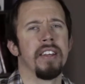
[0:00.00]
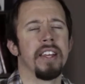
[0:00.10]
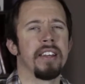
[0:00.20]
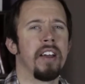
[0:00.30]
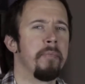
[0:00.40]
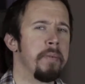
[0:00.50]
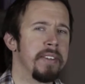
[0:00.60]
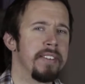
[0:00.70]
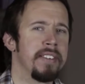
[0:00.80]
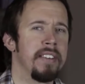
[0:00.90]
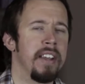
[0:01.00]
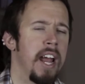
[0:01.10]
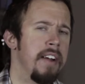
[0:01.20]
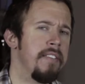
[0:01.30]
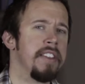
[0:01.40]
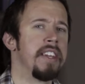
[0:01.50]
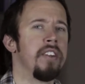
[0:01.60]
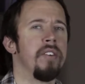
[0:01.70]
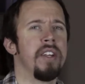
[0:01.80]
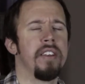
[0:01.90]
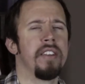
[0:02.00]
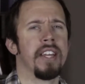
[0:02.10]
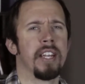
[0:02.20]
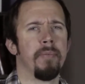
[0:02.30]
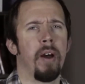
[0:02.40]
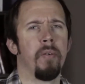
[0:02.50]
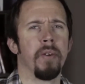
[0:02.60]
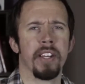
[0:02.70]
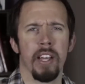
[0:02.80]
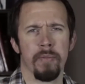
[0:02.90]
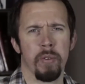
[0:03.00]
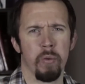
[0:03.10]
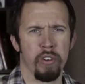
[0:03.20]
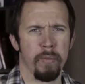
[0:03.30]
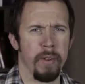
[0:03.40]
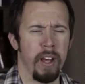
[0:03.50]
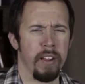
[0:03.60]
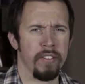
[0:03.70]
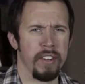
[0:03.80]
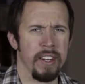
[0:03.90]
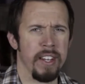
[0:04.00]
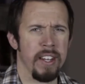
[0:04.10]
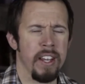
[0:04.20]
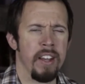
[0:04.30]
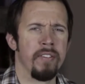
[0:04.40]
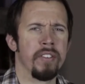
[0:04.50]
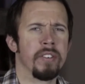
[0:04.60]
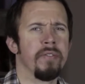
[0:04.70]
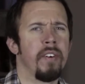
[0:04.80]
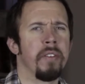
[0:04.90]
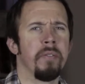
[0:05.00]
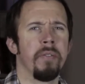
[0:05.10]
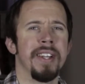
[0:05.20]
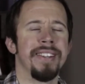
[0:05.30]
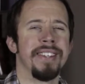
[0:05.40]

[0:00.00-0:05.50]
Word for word: encompass everything you need to think about when it comes to worship theology. First of all, the Red